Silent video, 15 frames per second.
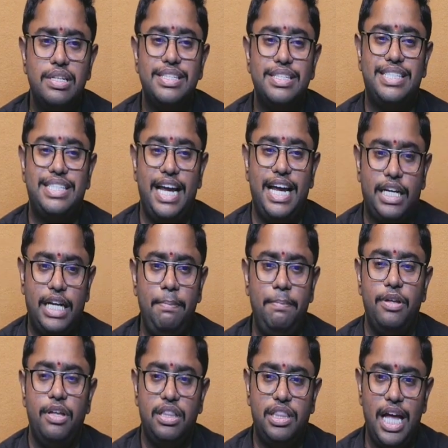set up
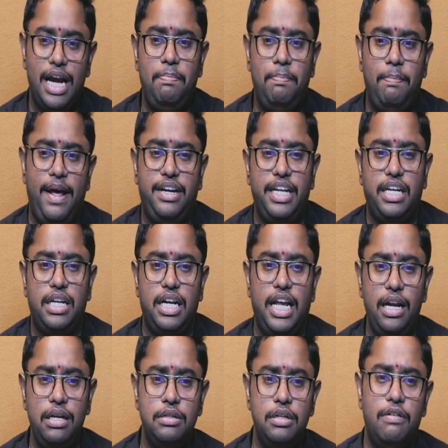that
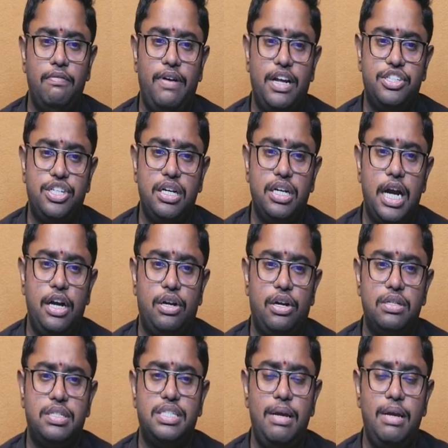particular version
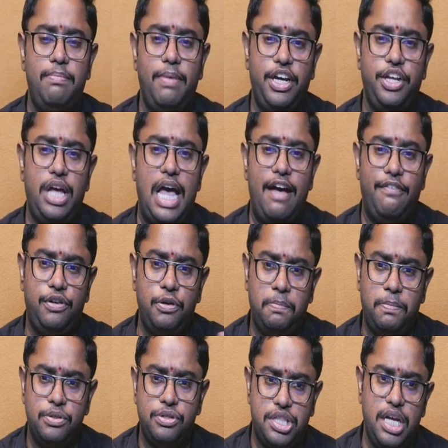control system and you have to
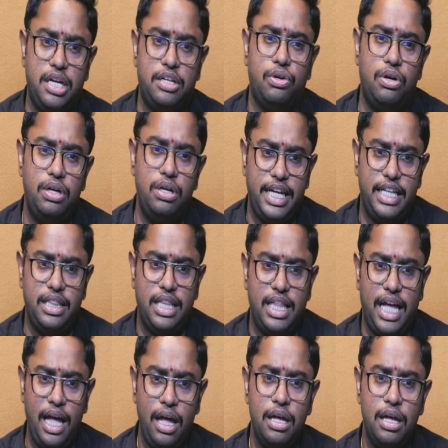push that code in the